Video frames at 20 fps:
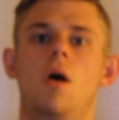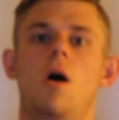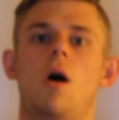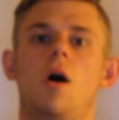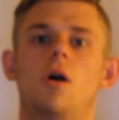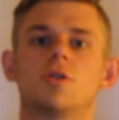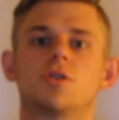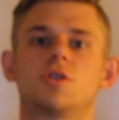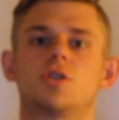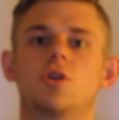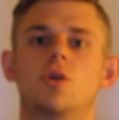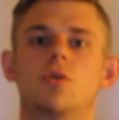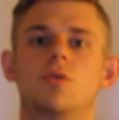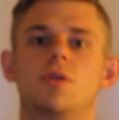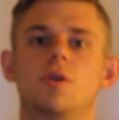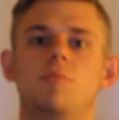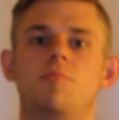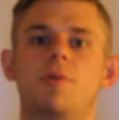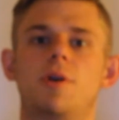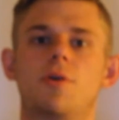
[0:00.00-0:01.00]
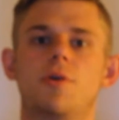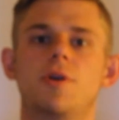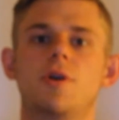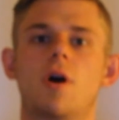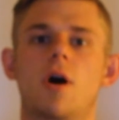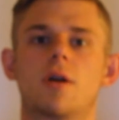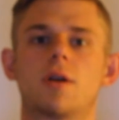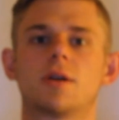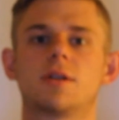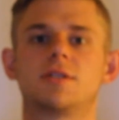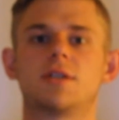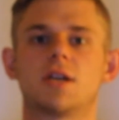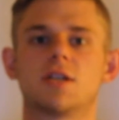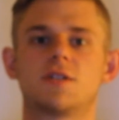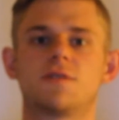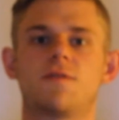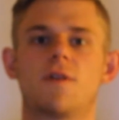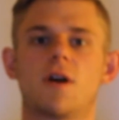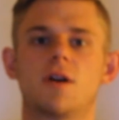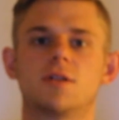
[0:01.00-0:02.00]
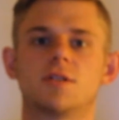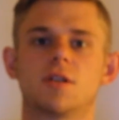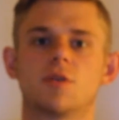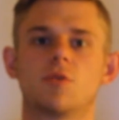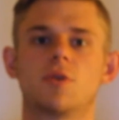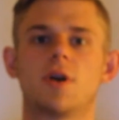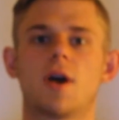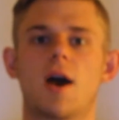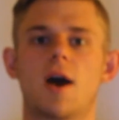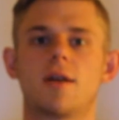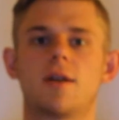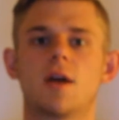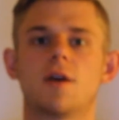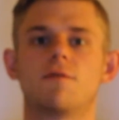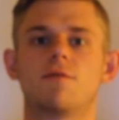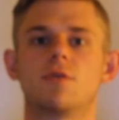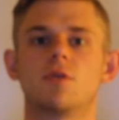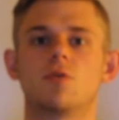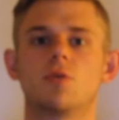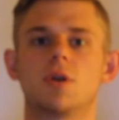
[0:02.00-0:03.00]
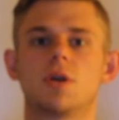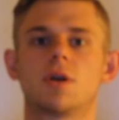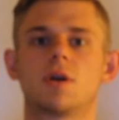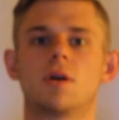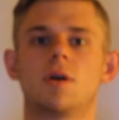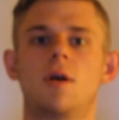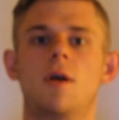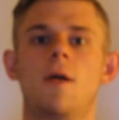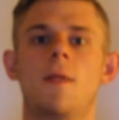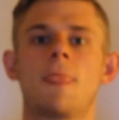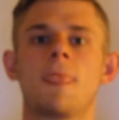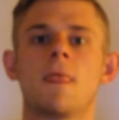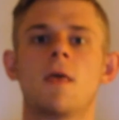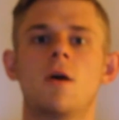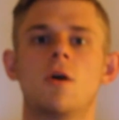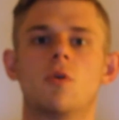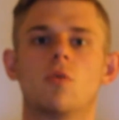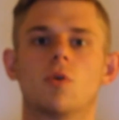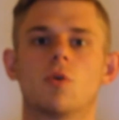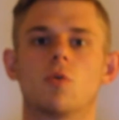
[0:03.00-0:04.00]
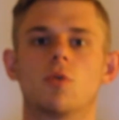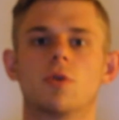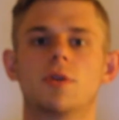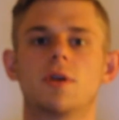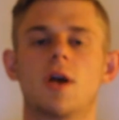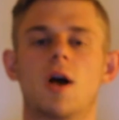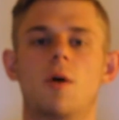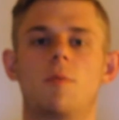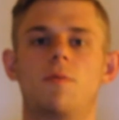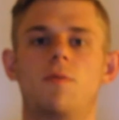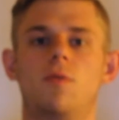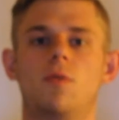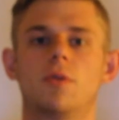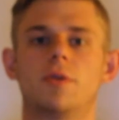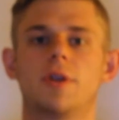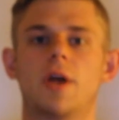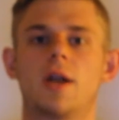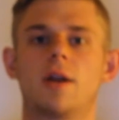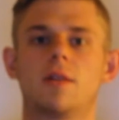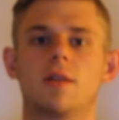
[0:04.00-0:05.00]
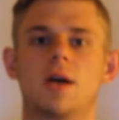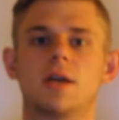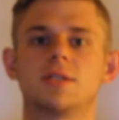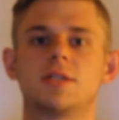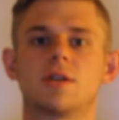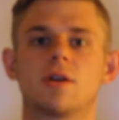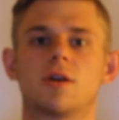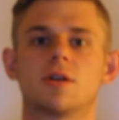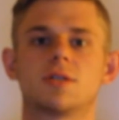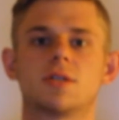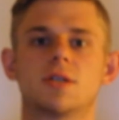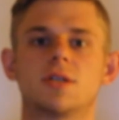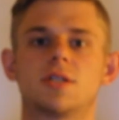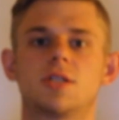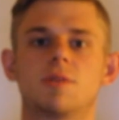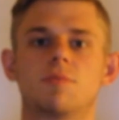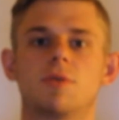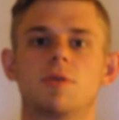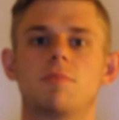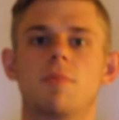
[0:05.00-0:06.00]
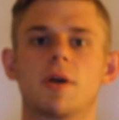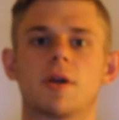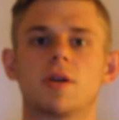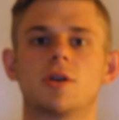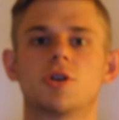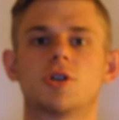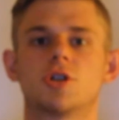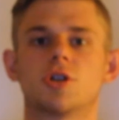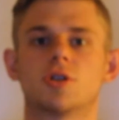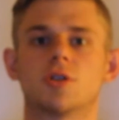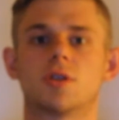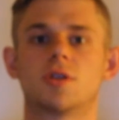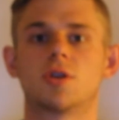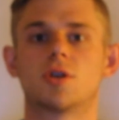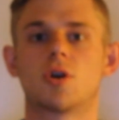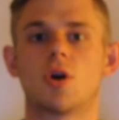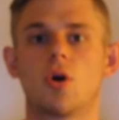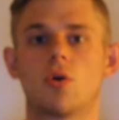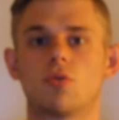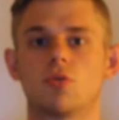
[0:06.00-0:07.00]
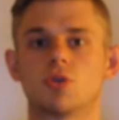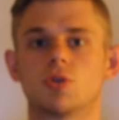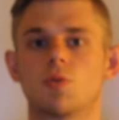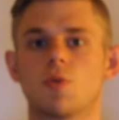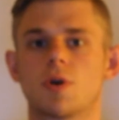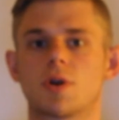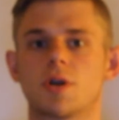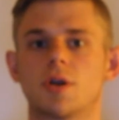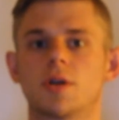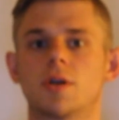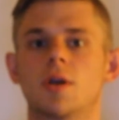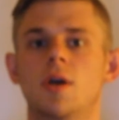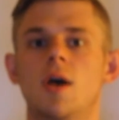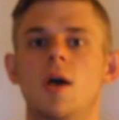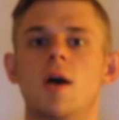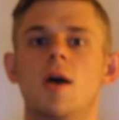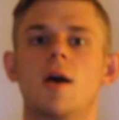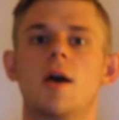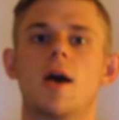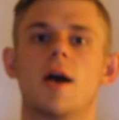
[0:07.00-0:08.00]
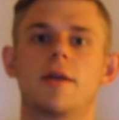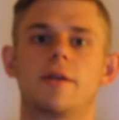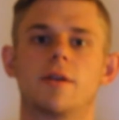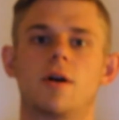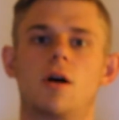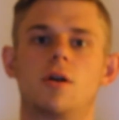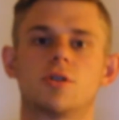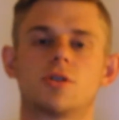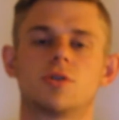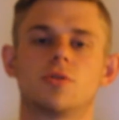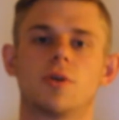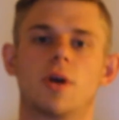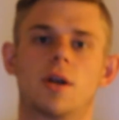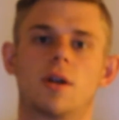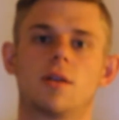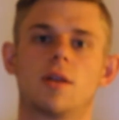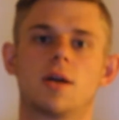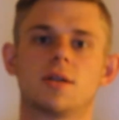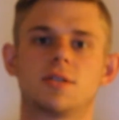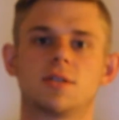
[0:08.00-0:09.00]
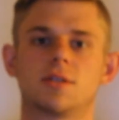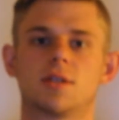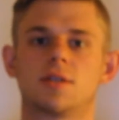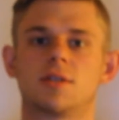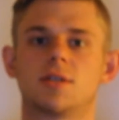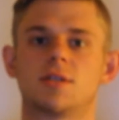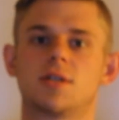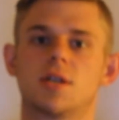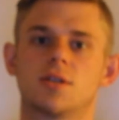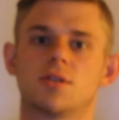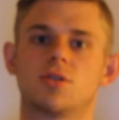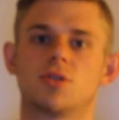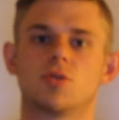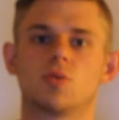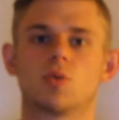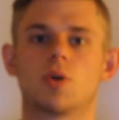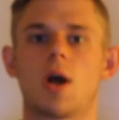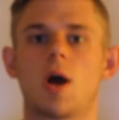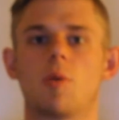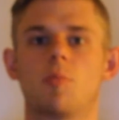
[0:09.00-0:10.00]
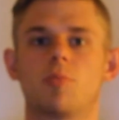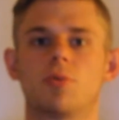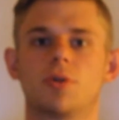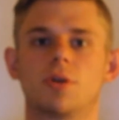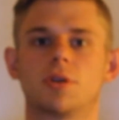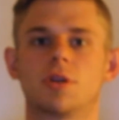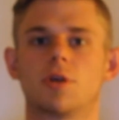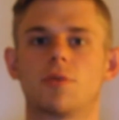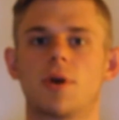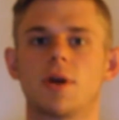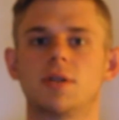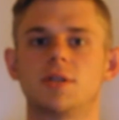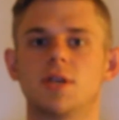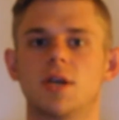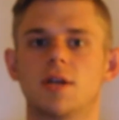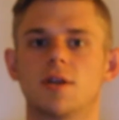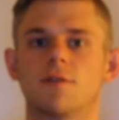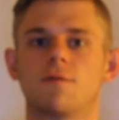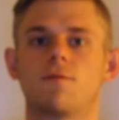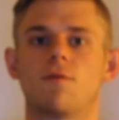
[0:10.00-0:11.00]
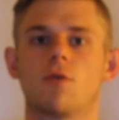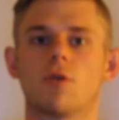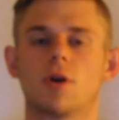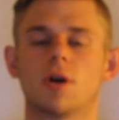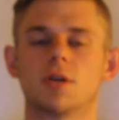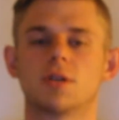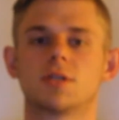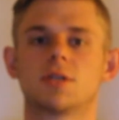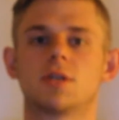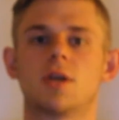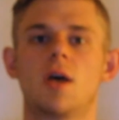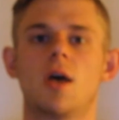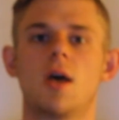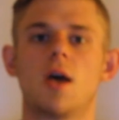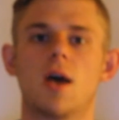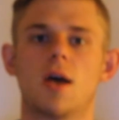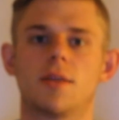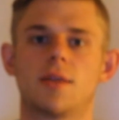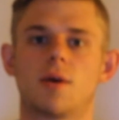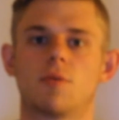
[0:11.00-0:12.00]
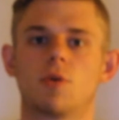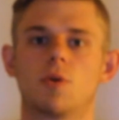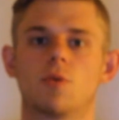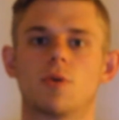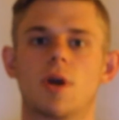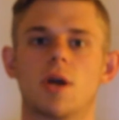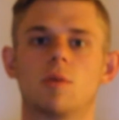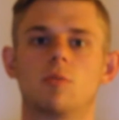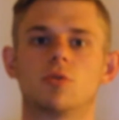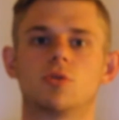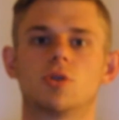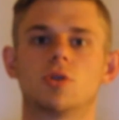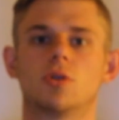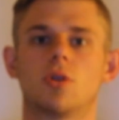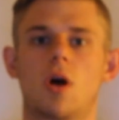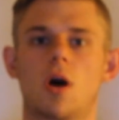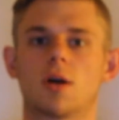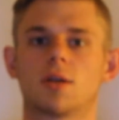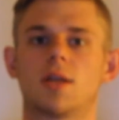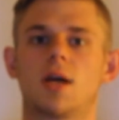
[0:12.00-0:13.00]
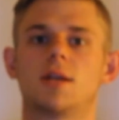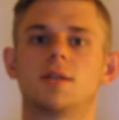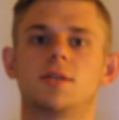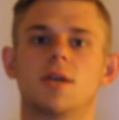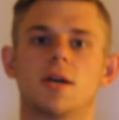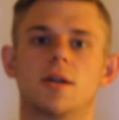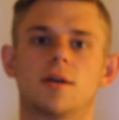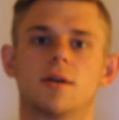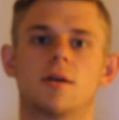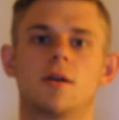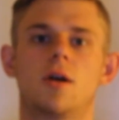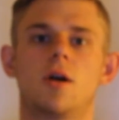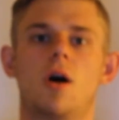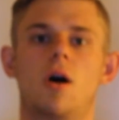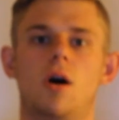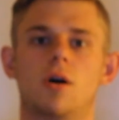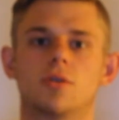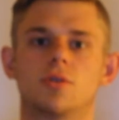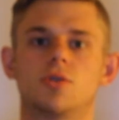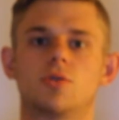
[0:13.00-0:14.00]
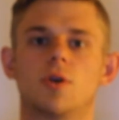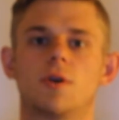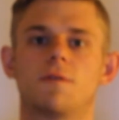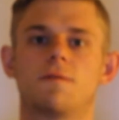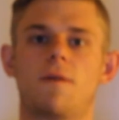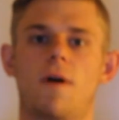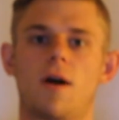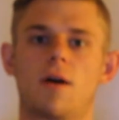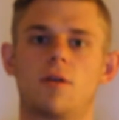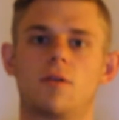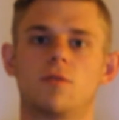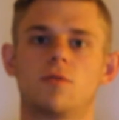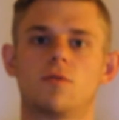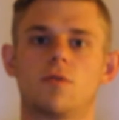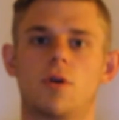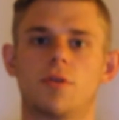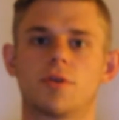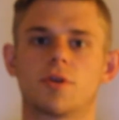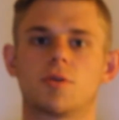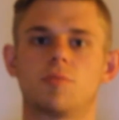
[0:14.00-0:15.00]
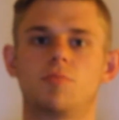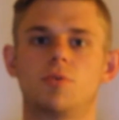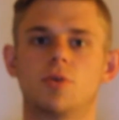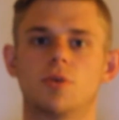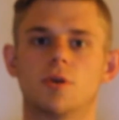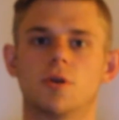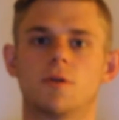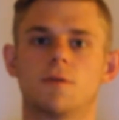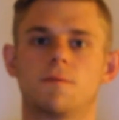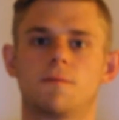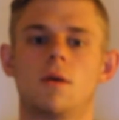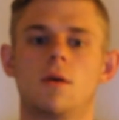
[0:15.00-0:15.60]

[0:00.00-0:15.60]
Also, the periodic test fires that we had every week were really helpful in analyzing our system and making sure that the code was working, and also analyzing that the sensors were outputting the right data for us and that we were able to log that data onto a file on the computer.